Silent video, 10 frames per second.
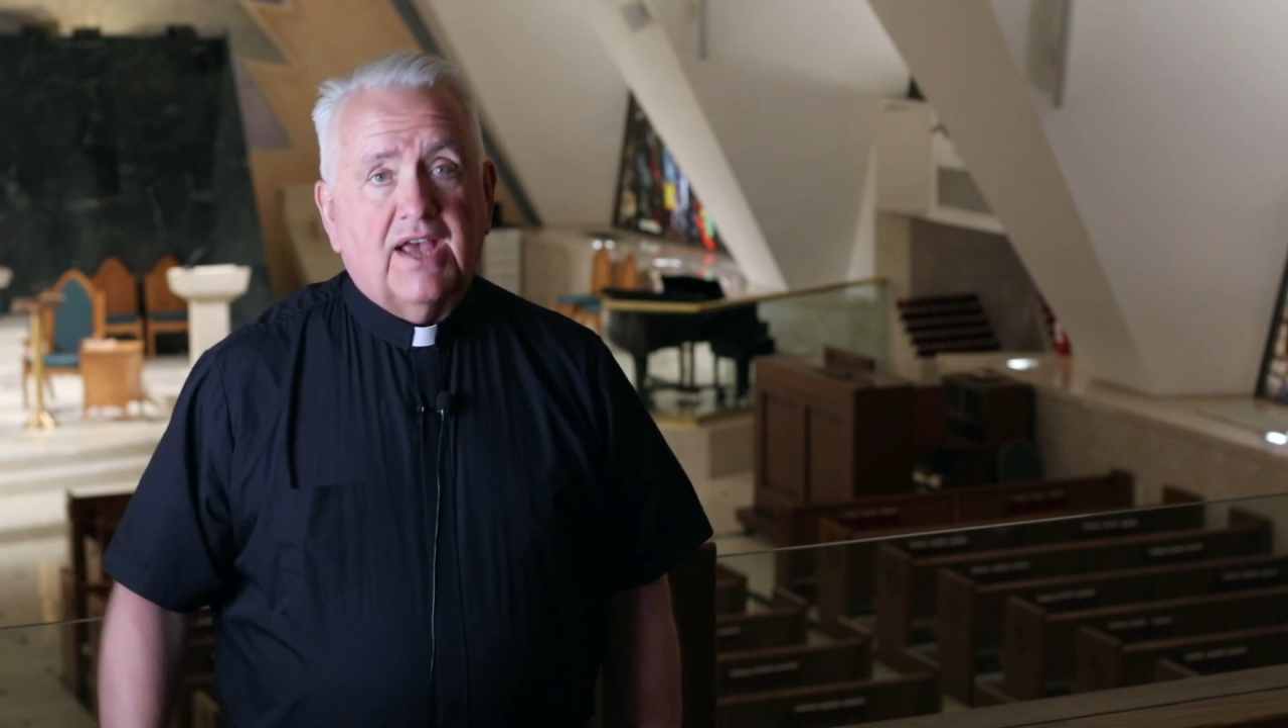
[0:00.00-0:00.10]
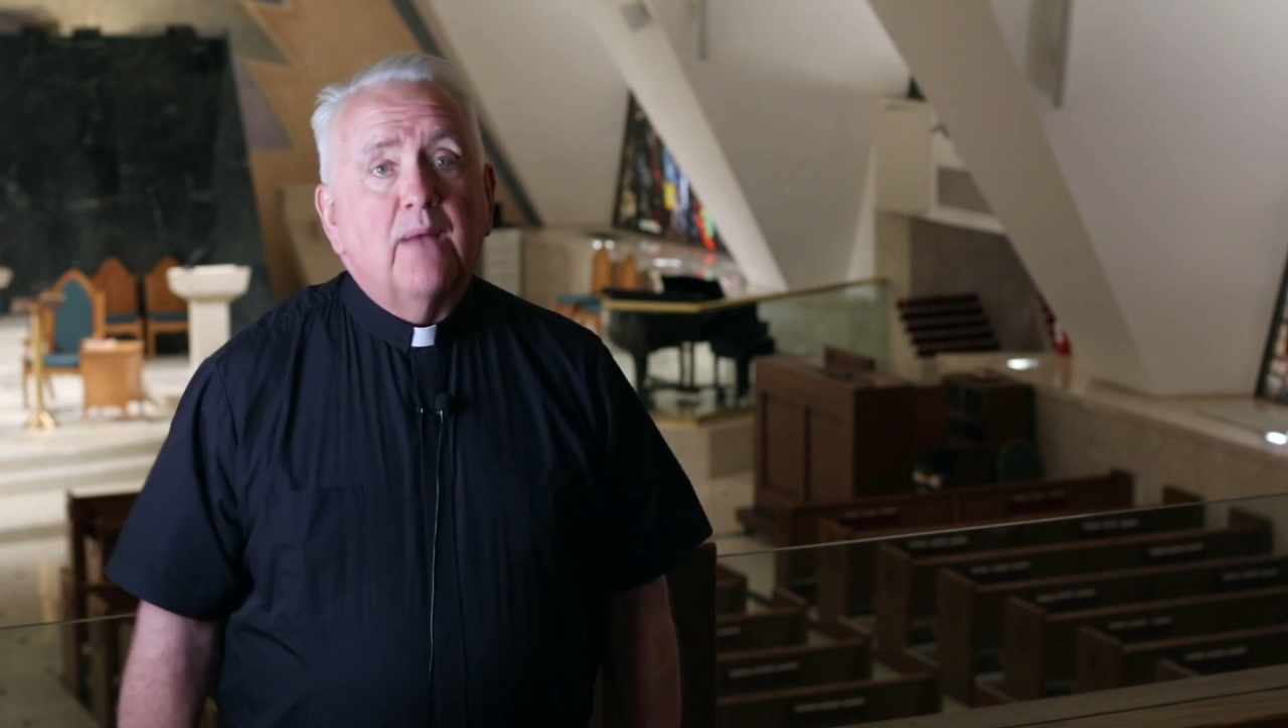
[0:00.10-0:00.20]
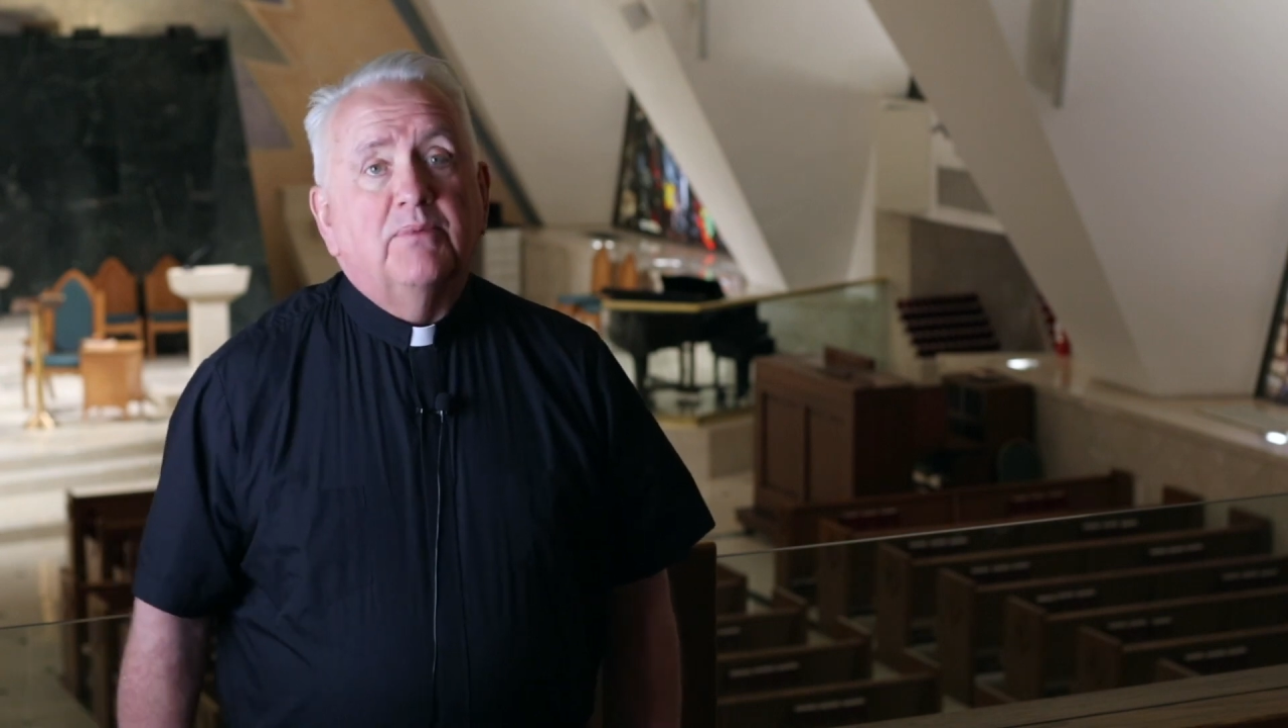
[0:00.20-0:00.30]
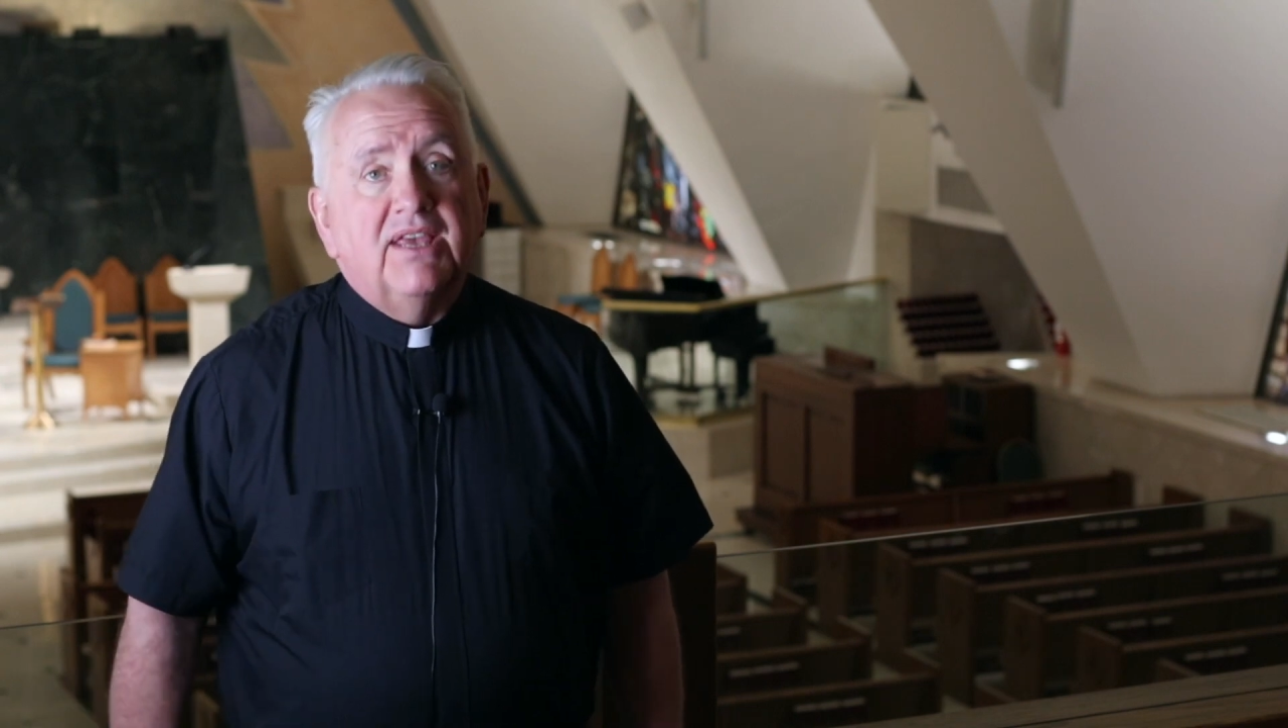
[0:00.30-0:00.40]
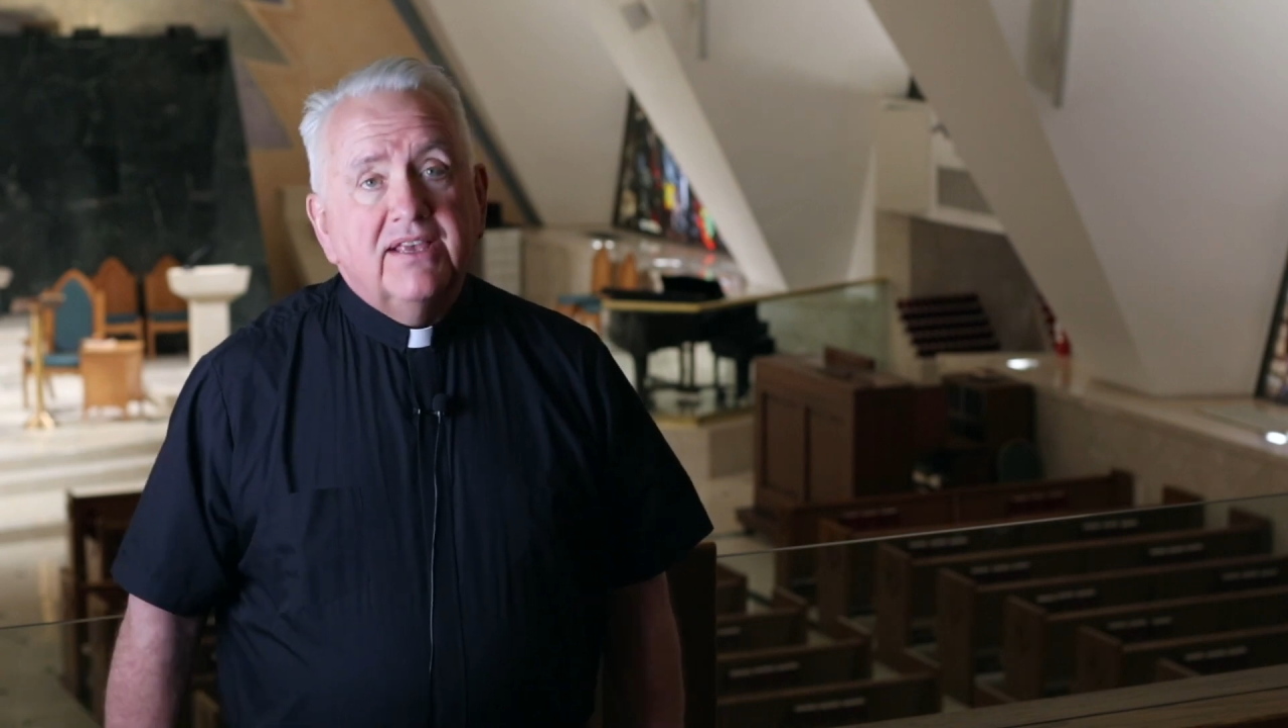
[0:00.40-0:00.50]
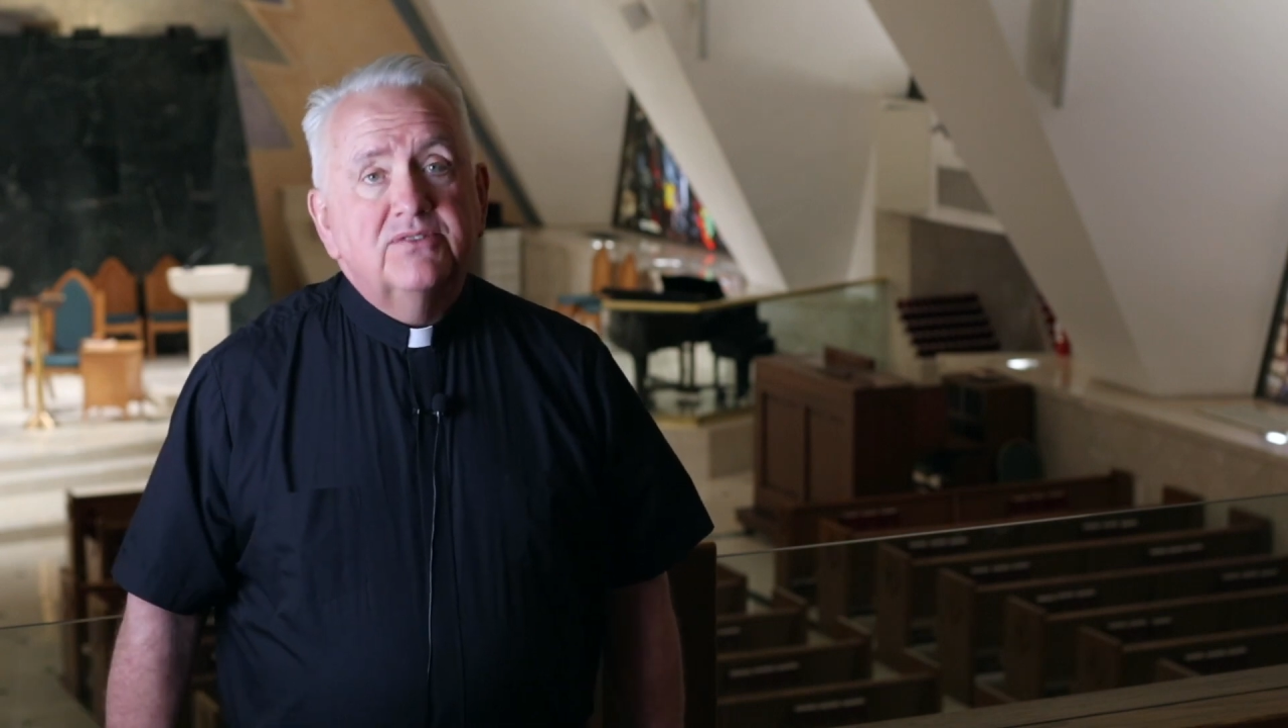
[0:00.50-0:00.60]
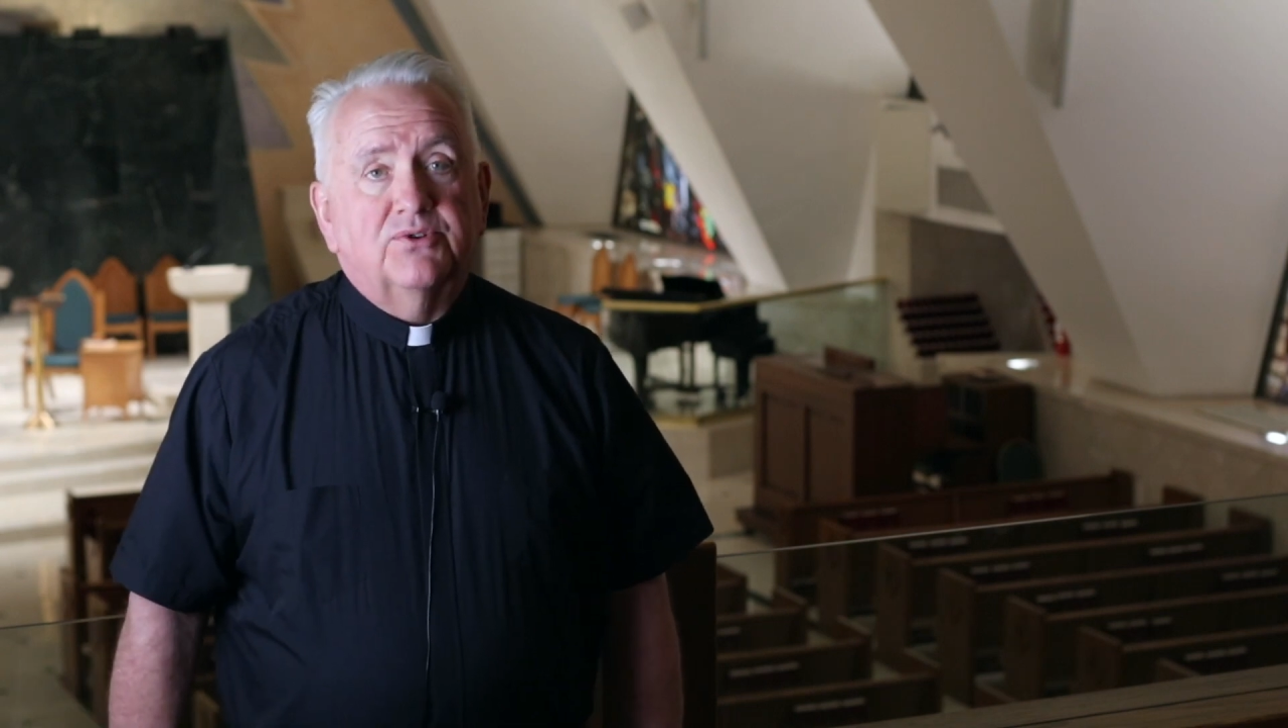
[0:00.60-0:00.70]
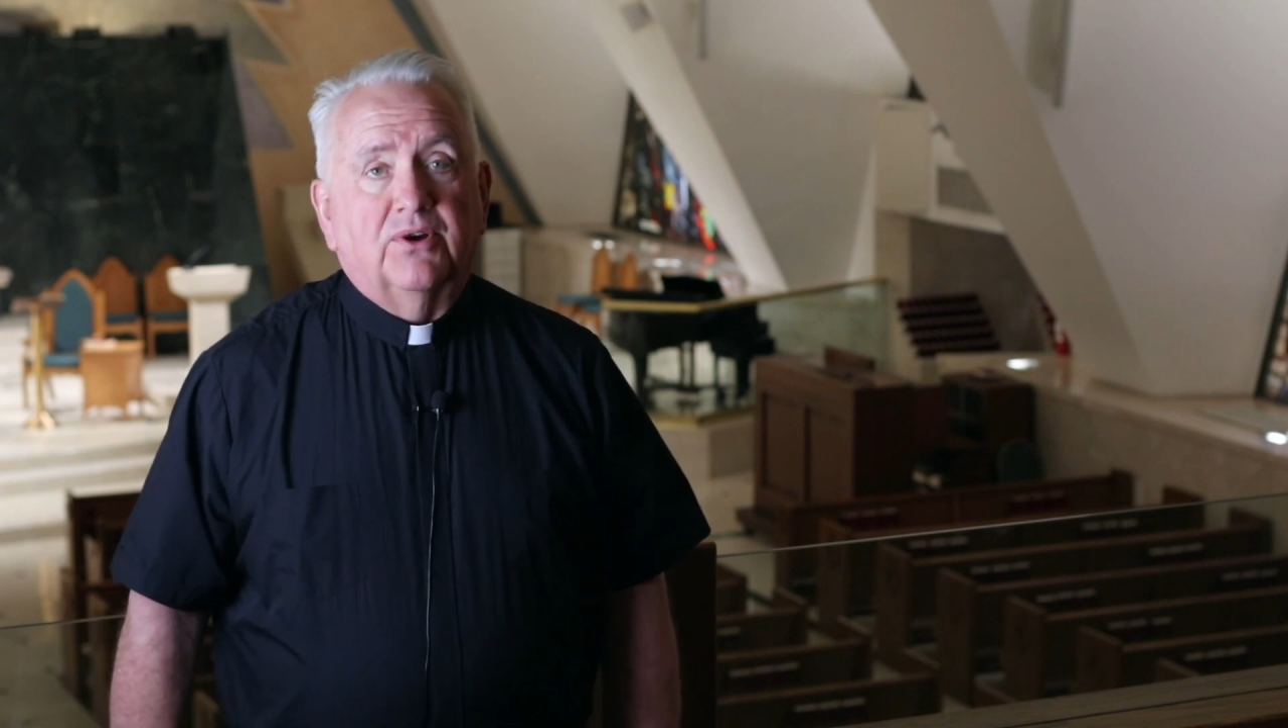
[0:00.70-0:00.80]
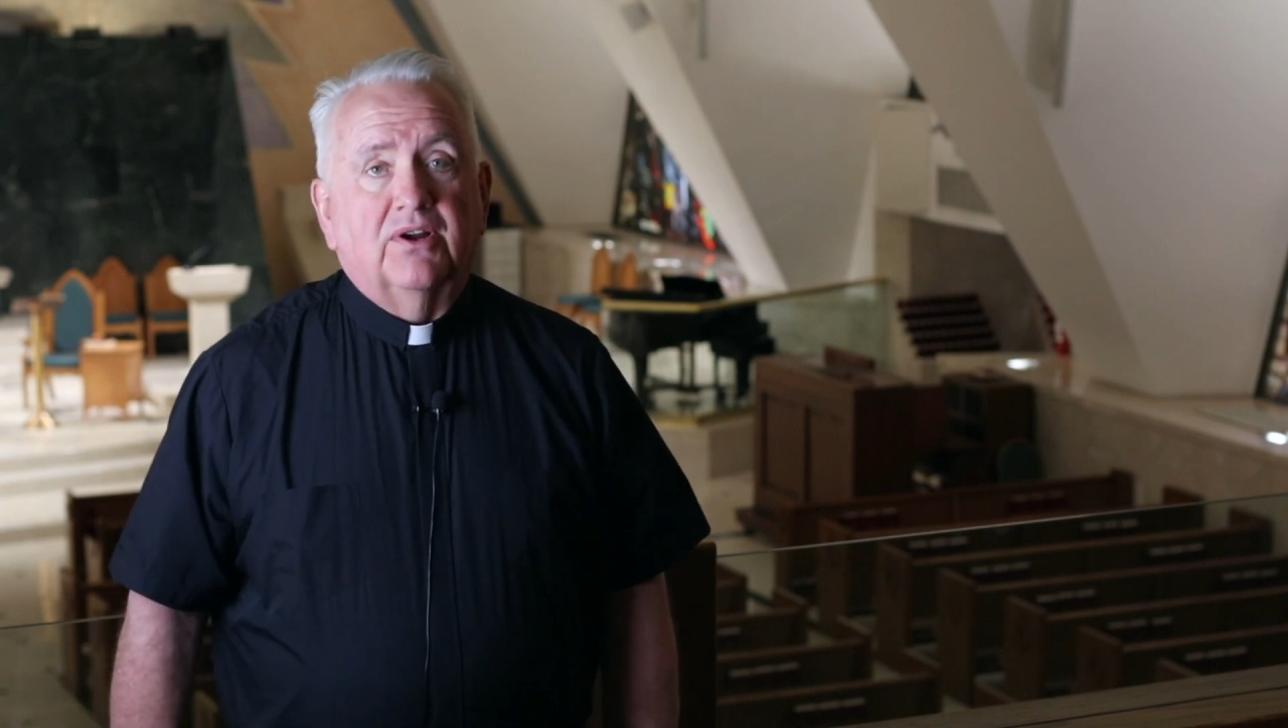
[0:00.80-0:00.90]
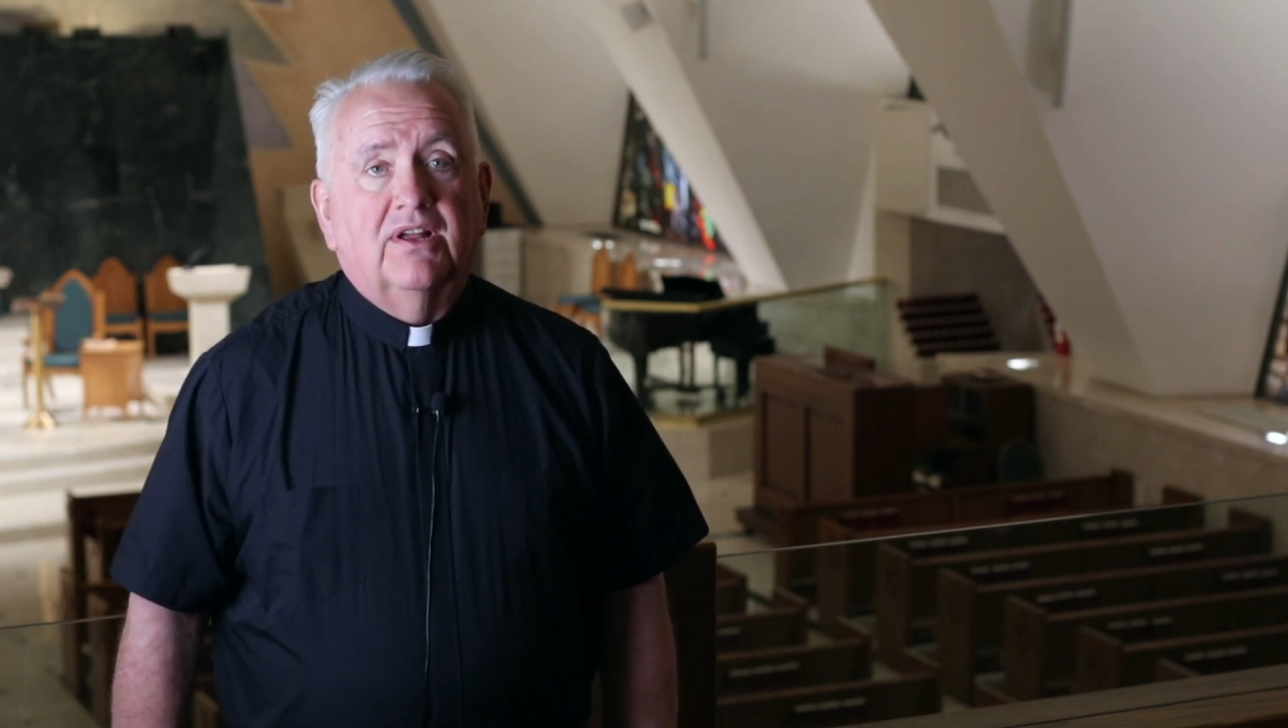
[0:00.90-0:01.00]
happy
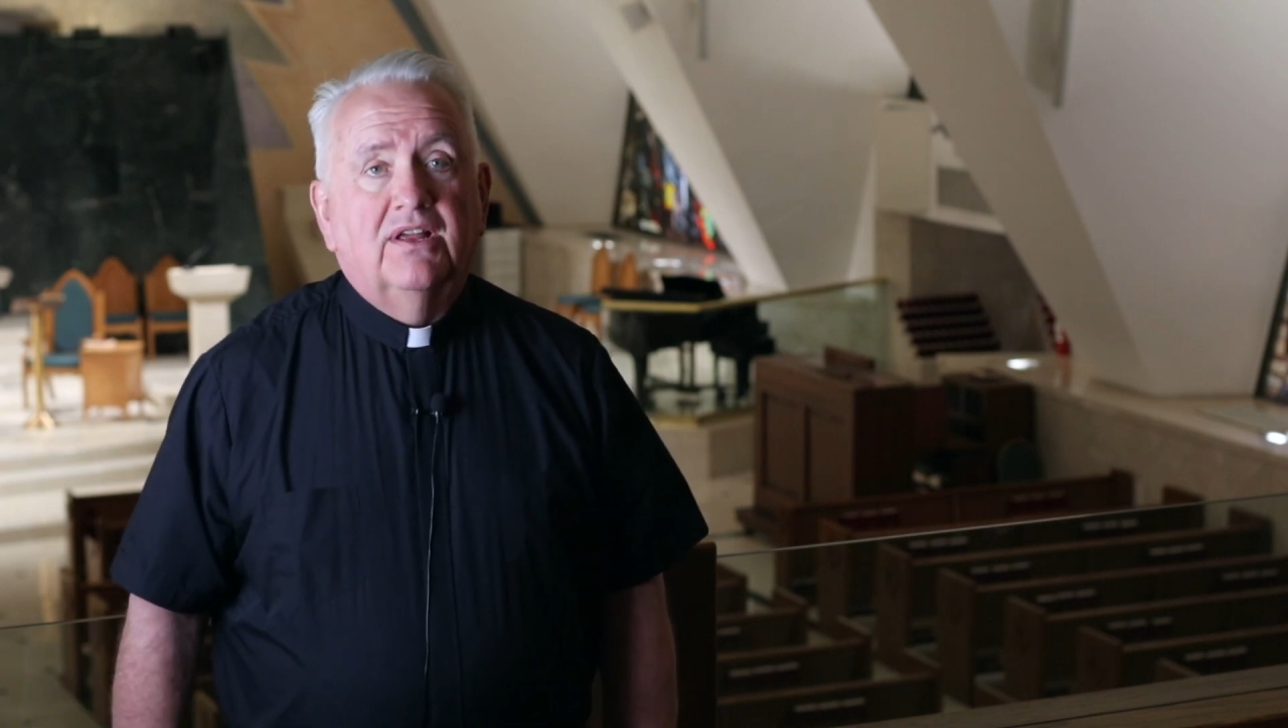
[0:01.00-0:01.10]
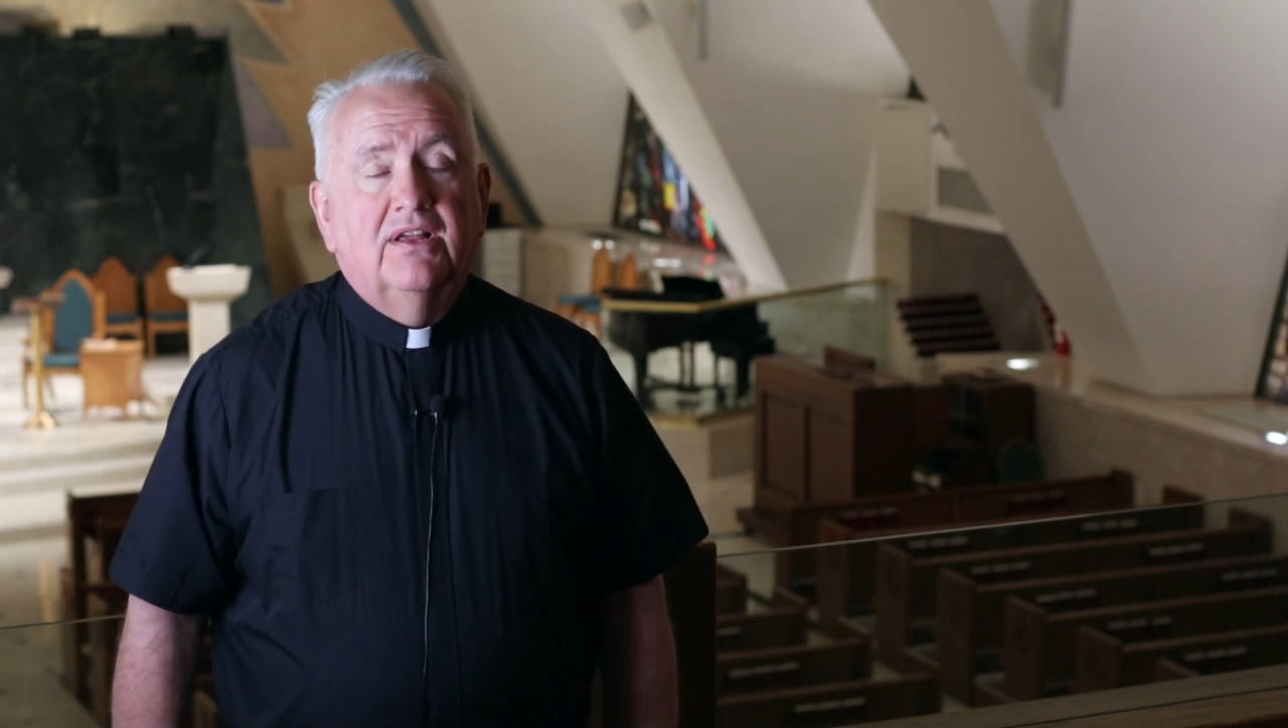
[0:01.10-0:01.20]
Easter.